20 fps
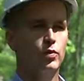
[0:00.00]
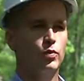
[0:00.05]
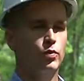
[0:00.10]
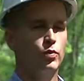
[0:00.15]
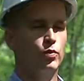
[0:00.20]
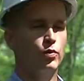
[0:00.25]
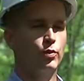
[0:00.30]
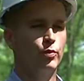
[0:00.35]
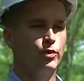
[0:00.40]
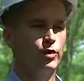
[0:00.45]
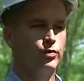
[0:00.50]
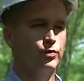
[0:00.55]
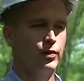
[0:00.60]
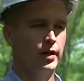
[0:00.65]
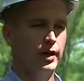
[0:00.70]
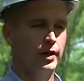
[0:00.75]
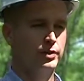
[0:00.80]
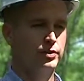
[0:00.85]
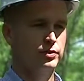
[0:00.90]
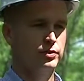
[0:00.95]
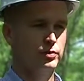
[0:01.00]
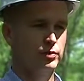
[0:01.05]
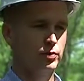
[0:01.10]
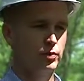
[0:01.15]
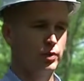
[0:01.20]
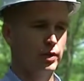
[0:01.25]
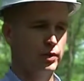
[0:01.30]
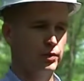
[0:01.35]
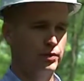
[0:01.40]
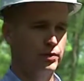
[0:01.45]
When we're faced
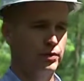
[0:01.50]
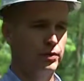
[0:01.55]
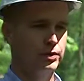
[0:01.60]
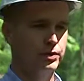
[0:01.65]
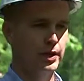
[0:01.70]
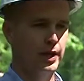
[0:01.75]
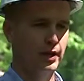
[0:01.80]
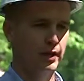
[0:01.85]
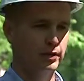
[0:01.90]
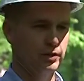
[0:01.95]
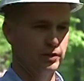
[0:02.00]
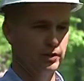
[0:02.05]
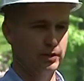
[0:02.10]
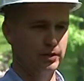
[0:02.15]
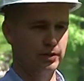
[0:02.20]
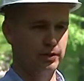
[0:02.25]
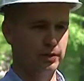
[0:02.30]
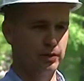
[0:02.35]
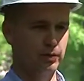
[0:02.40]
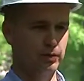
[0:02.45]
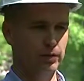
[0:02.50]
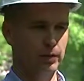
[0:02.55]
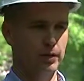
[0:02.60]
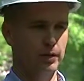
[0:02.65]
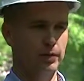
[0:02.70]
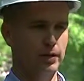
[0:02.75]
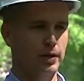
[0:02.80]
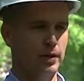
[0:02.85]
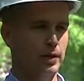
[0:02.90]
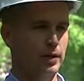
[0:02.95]
with the challenges of the
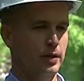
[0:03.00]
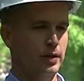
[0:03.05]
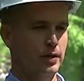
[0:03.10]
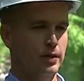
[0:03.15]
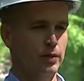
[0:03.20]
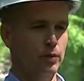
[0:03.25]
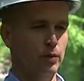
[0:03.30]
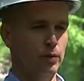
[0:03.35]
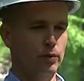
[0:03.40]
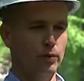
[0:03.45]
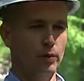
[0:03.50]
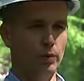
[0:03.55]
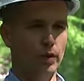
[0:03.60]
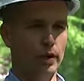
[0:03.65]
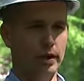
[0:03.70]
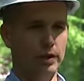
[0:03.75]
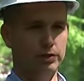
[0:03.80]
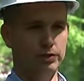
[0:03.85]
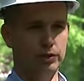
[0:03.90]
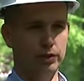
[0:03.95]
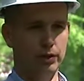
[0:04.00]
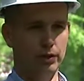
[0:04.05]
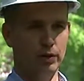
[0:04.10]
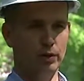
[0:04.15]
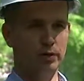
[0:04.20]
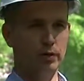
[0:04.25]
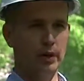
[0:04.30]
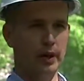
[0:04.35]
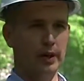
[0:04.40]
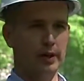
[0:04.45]
wettest year on
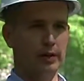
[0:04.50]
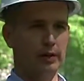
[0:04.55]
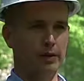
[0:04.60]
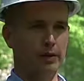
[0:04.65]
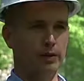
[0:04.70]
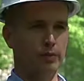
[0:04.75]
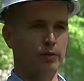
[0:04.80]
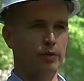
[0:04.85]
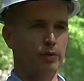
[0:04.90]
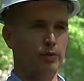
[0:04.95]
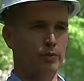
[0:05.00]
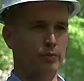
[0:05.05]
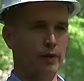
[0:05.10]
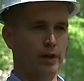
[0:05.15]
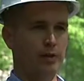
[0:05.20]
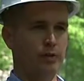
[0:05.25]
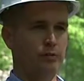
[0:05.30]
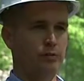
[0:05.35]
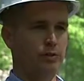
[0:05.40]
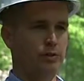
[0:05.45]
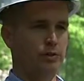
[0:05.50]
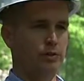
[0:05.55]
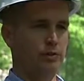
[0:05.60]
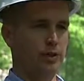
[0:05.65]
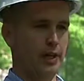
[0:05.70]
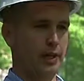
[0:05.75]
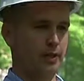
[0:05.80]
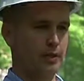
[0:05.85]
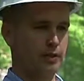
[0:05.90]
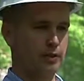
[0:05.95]
record, when we're faced with the
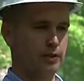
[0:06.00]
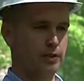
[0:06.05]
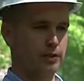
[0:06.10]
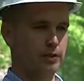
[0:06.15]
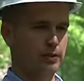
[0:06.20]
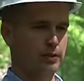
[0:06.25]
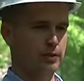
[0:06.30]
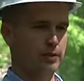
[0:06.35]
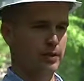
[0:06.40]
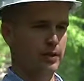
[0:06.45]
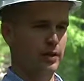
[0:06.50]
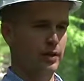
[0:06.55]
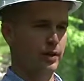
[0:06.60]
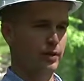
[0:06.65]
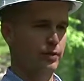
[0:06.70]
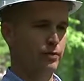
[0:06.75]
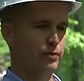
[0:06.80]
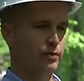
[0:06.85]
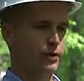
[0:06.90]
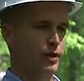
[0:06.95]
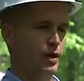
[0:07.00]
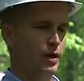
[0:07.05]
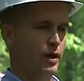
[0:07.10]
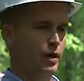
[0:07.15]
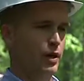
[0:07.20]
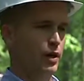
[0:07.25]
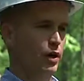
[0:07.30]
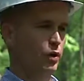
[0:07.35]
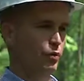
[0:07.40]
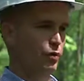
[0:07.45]
challenges of
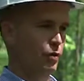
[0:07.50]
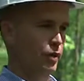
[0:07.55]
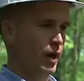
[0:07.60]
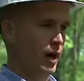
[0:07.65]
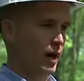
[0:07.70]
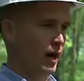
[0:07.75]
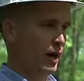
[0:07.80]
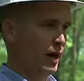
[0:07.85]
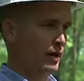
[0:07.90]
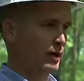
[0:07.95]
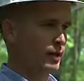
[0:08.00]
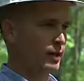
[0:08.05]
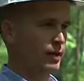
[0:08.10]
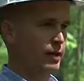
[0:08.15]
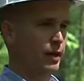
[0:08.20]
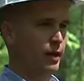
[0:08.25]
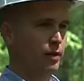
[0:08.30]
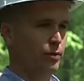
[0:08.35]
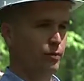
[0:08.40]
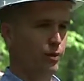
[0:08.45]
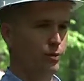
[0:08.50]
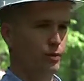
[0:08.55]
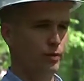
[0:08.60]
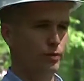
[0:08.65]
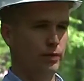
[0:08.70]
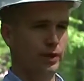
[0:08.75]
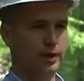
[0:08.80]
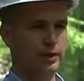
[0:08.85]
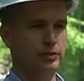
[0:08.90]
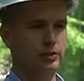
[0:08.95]
rock, and when we're
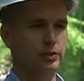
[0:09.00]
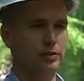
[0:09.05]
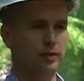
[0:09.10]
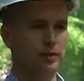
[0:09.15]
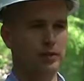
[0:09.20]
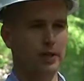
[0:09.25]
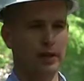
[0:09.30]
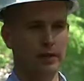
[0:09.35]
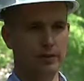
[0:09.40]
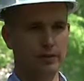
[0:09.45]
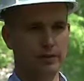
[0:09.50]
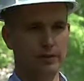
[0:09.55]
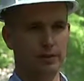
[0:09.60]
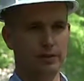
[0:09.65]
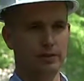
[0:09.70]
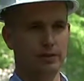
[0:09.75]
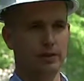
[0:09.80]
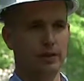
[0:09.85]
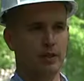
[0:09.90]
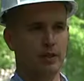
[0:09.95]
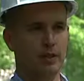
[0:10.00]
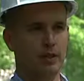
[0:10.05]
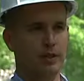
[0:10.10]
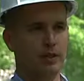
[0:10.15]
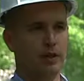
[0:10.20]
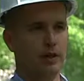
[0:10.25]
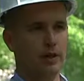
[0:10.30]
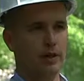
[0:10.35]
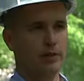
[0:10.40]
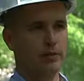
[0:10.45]
faced with the challenges
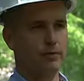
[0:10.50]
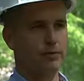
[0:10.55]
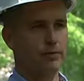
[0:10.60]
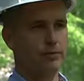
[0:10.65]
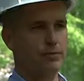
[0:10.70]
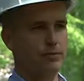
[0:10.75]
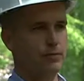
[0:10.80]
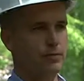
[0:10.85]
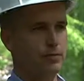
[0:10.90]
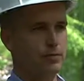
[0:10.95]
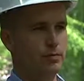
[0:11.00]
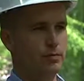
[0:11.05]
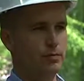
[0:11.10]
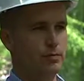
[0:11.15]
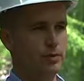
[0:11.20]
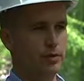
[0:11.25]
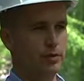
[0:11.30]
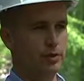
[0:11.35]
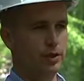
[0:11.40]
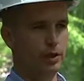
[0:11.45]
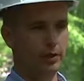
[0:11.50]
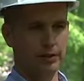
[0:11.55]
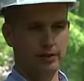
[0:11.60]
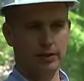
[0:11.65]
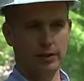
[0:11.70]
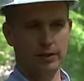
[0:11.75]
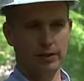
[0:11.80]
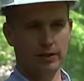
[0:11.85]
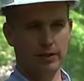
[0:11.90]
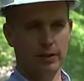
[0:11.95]
of
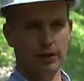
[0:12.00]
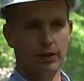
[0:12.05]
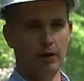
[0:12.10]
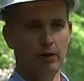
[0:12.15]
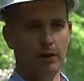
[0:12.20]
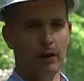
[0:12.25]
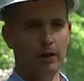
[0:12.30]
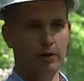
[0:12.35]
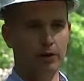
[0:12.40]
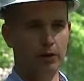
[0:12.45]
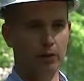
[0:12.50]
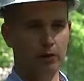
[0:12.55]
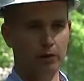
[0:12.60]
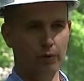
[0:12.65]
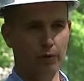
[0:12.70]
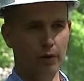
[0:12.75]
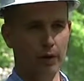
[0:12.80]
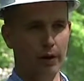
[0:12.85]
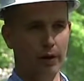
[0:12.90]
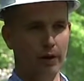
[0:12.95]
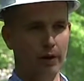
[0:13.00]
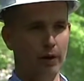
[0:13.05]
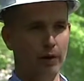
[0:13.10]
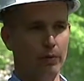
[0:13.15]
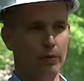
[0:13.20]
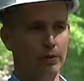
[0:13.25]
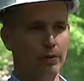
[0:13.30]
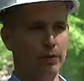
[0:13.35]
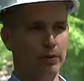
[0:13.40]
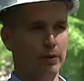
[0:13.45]
utilities that nobody knew were there,
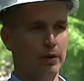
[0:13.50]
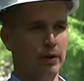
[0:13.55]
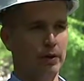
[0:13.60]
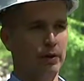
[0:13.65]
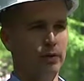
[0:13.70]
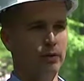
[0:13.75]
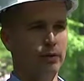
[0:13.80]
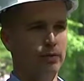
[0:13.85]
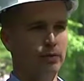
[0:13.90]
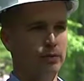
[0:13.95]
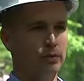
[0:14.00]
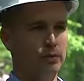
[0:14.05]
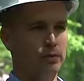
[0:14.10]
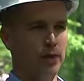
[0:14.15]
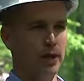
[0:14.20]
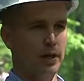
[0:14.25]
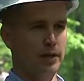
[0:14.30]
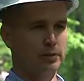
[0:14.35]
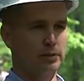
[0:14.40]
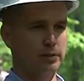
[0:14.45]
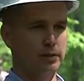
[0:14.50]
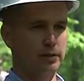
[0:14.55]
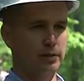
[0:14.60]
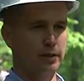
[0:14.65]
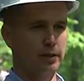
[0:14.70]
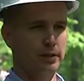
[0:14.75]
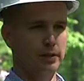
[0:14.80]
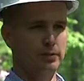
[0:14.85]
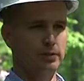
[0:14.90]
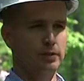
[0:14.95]
we're
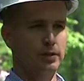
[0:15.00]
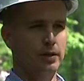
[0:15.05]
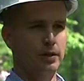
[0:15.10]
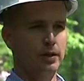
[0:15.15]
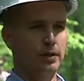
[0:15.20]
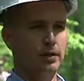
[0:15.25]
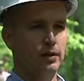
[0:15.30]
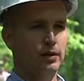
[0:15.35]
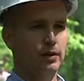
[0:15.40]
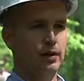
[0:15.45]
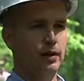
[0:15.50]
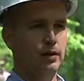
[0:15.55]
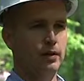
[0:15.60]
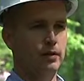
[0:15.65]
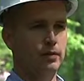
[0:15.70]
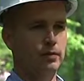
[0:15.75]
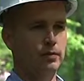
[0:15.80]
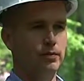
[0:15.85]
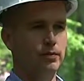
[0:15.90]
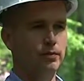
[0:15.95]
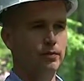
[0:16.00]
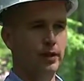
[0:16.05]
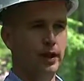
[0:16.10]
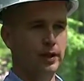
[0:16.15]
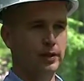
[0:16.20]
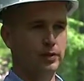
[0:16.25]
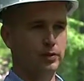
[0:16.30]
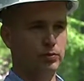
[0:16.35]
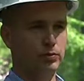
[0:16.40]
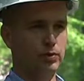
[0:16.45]
constantly
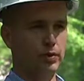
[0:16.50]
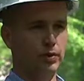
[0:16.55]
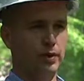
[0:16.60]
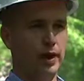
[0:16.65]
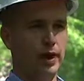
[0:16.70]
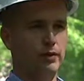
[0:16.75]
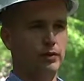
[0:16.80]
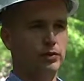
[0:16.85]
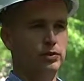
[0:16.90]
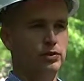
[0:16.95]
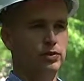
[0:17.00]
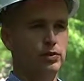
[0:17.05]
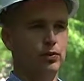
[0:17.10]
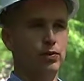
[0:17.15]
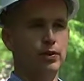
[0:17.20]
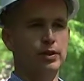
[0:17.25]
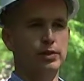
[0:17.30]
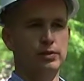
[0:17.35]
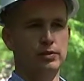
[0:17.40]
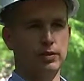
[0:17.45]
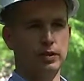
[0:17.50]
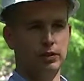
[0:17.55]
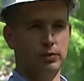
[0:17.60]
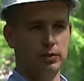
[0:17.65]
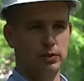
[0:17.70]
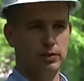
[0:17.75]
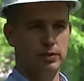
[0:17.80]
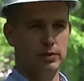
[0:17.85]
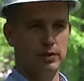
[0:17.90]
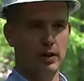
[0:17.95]
faced with having to
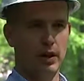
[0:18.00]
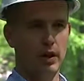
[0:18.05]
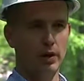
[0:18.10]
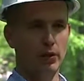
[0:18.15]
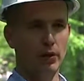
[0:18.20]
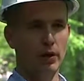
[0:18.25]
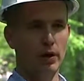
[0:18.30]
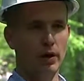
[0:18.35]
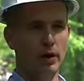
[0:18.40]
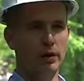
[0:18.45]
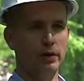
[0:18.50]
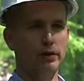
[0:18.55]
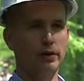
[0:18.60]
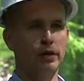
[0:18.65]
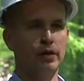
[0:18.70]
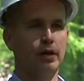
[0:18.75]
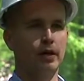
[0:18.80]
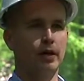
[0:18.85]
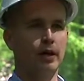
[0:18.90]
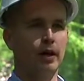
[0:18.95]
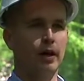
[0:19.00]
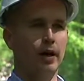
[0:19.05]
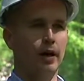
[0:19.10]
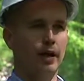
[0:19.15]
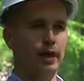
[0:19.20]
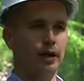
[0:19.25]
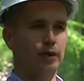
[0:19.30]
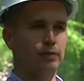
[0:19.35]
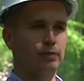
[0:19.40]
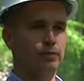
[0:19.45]
resequence our work.
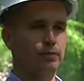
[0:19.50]
And